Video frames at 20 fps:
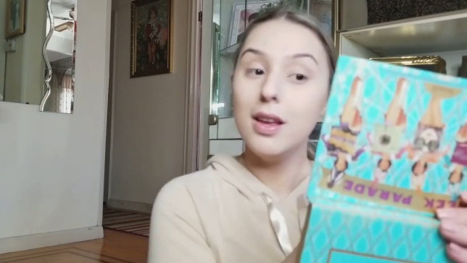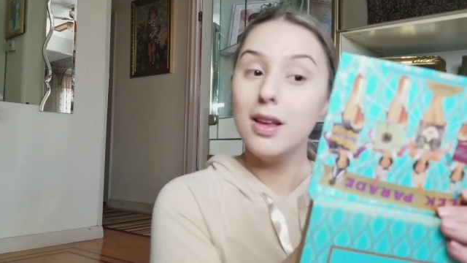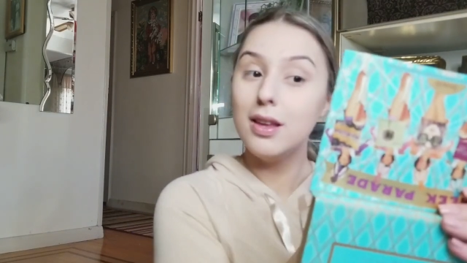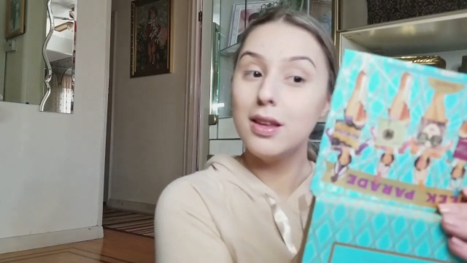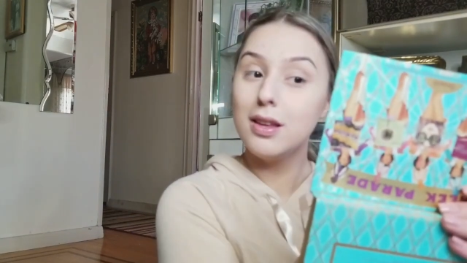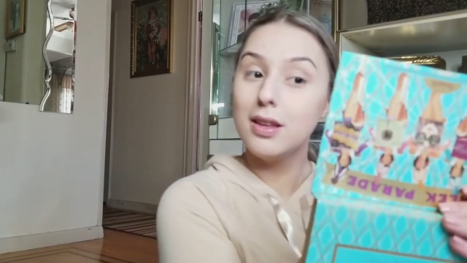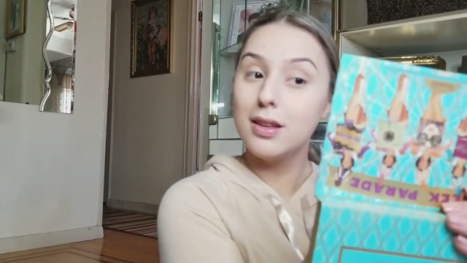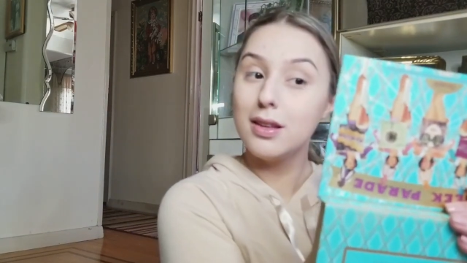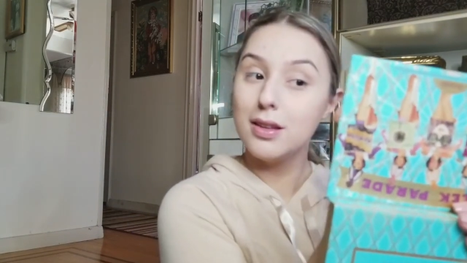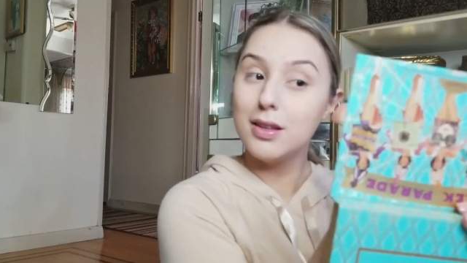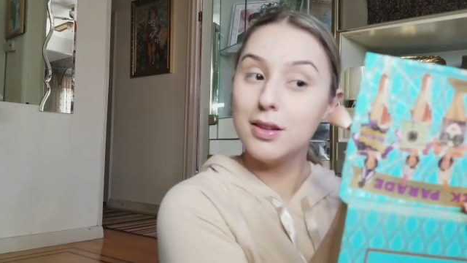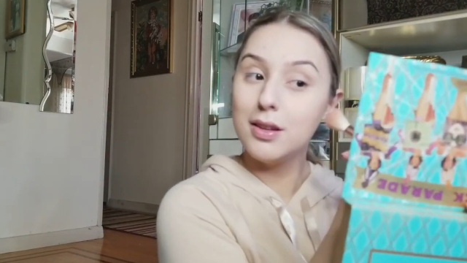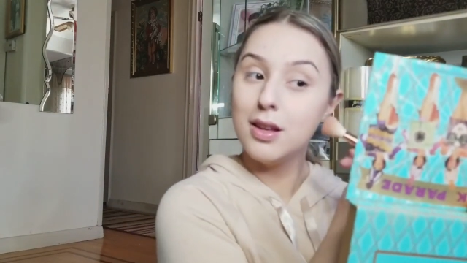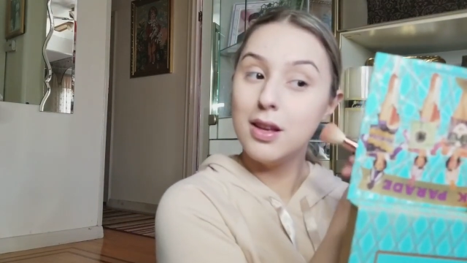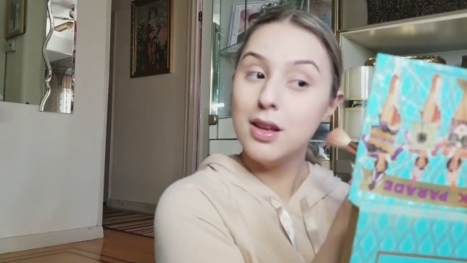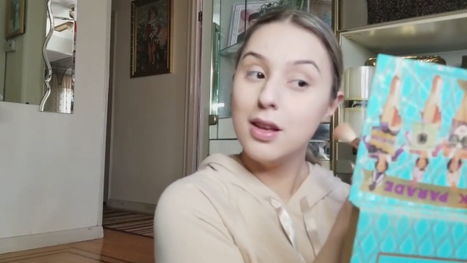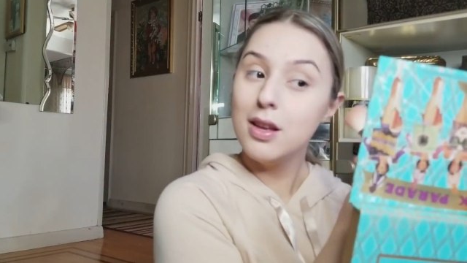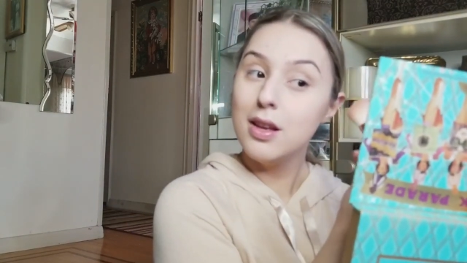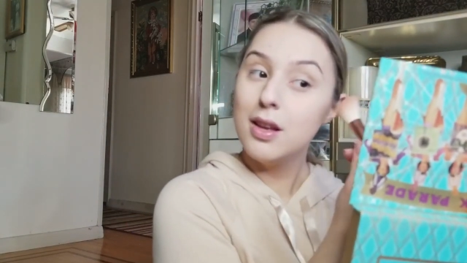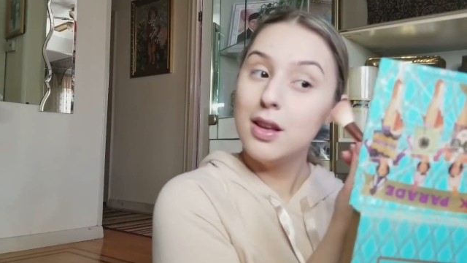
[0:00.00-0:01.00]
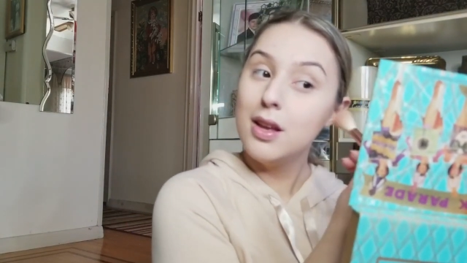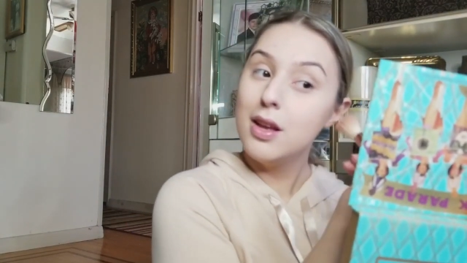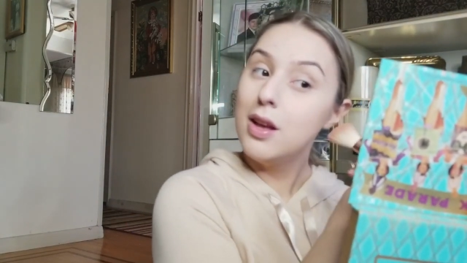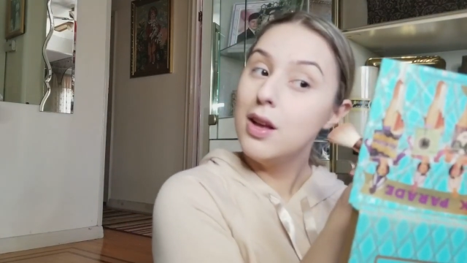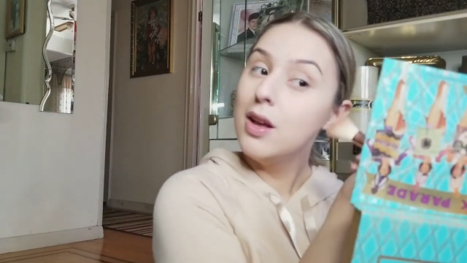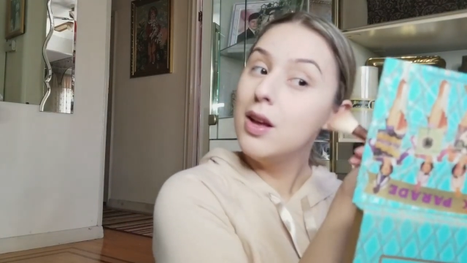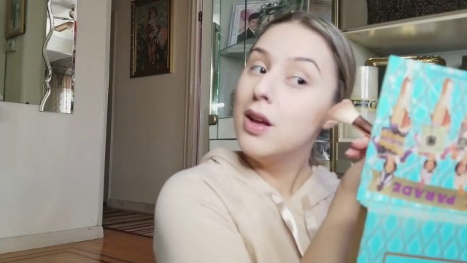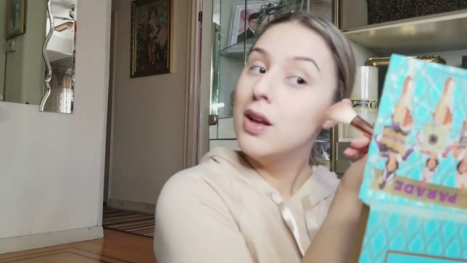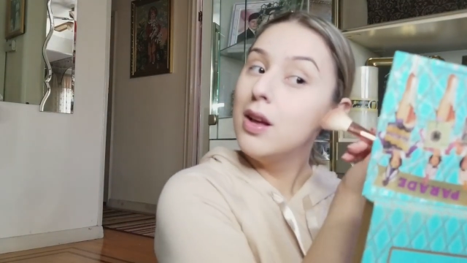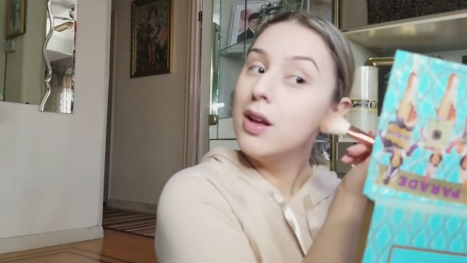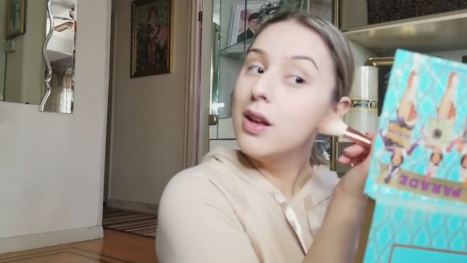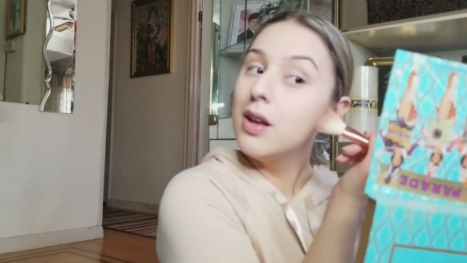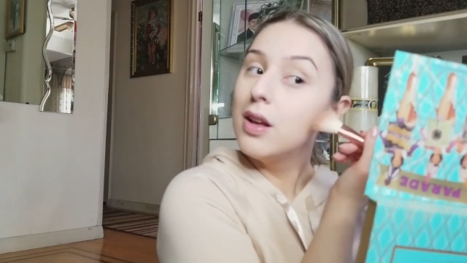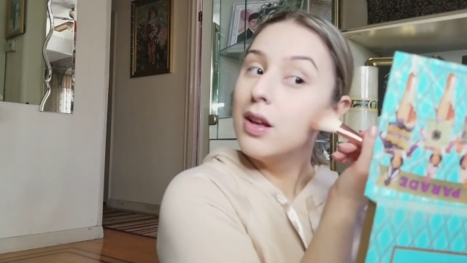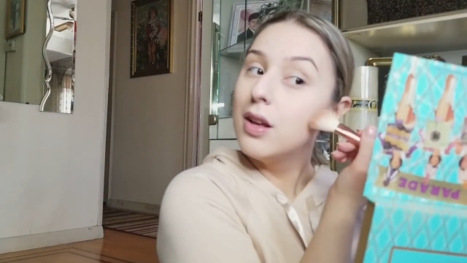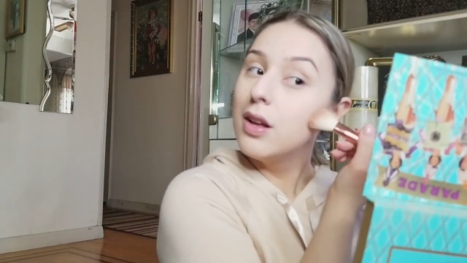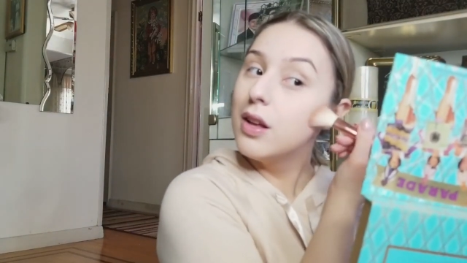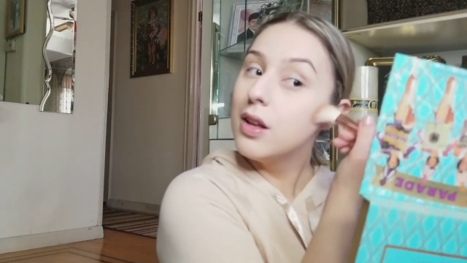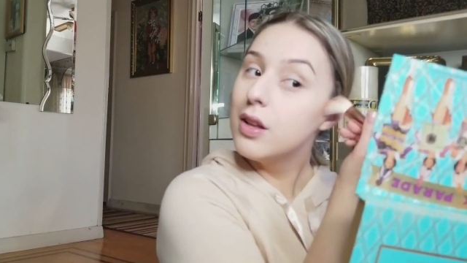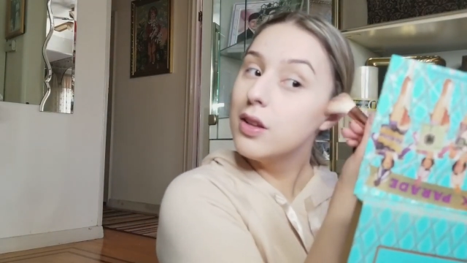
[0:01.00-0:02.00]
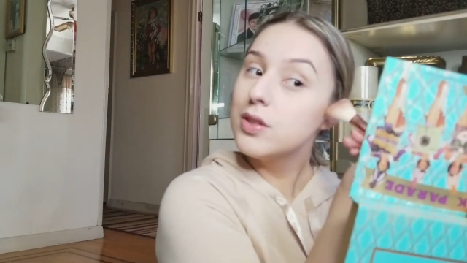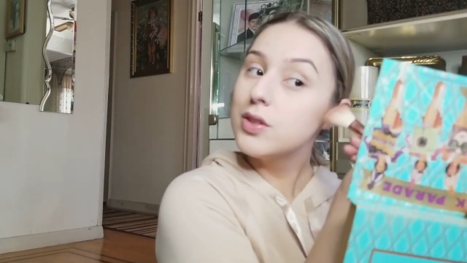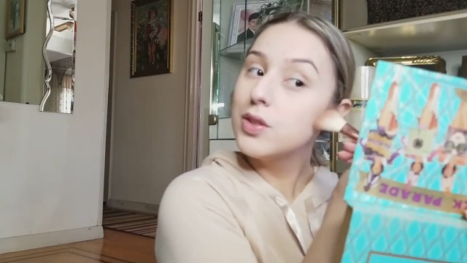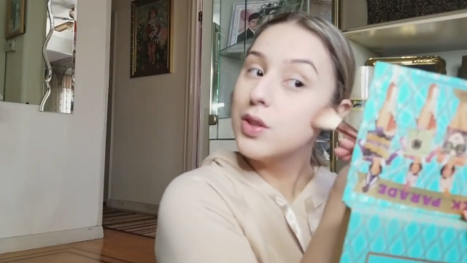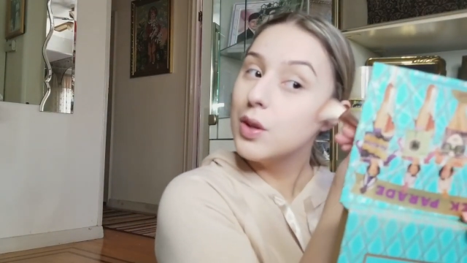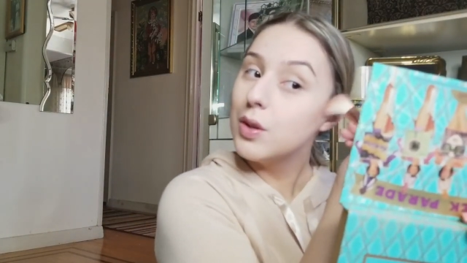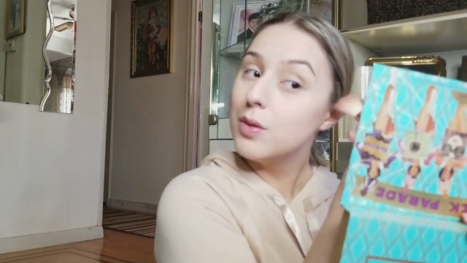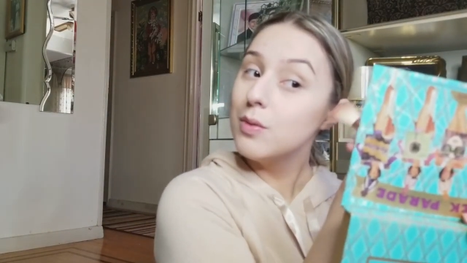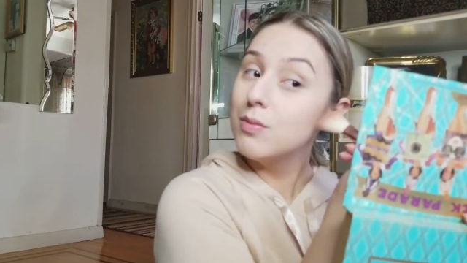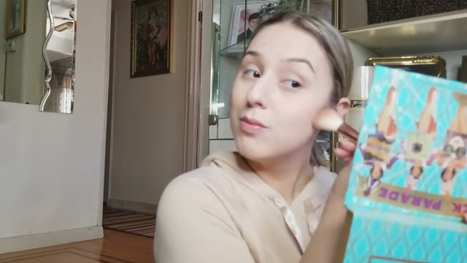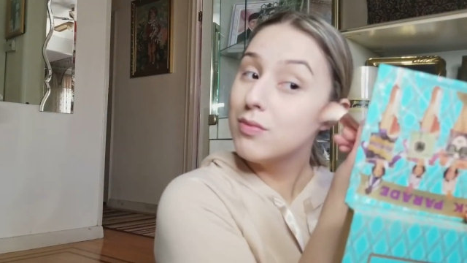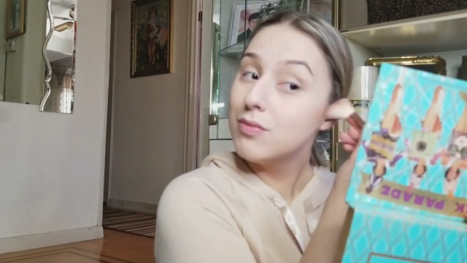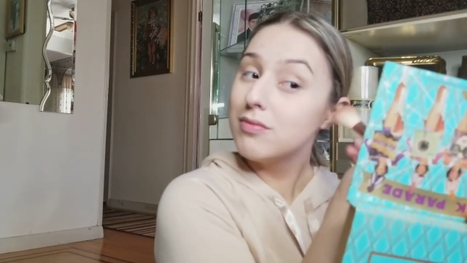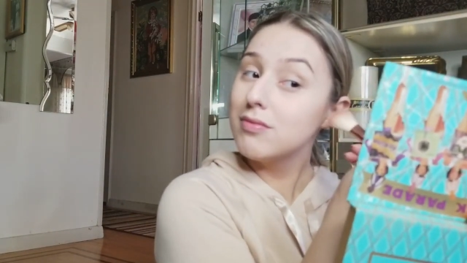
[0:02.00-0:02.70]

And so